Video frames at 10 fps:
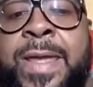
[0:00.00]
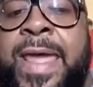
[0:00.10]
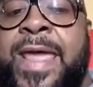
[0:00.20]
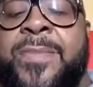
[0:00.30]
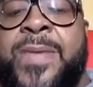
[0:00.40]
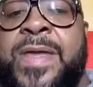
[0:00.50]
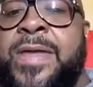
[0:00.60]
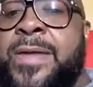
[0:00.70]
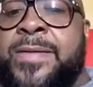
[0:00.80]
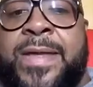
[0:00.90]

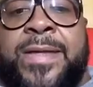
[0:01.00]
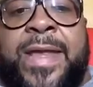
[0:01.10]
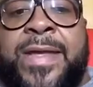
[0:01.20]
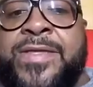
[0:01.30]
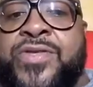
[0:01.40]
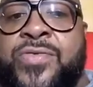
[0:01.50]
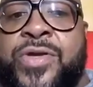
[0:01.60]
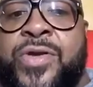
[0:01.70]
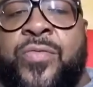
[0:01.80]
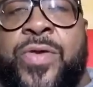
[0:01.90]
AB and Eddie
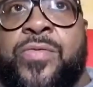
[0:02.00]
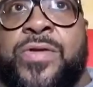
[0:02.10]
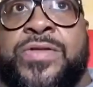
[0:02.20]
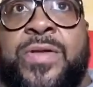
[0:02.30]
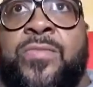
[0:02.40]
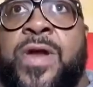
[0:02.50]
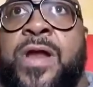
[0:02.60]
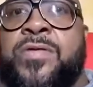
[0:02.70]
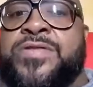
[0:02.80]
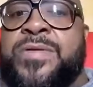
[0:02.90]
Jr. And we were somewhere
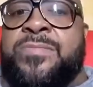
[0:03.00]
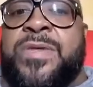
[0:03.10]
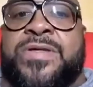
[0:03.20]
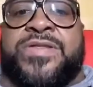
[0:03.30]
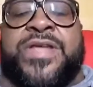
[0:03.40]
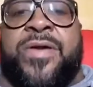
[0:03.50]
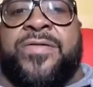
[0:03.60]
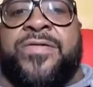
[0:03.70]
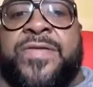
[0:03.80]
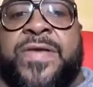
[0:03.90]
on some military
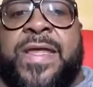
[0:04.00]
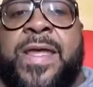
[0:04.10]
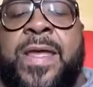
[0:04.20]
city.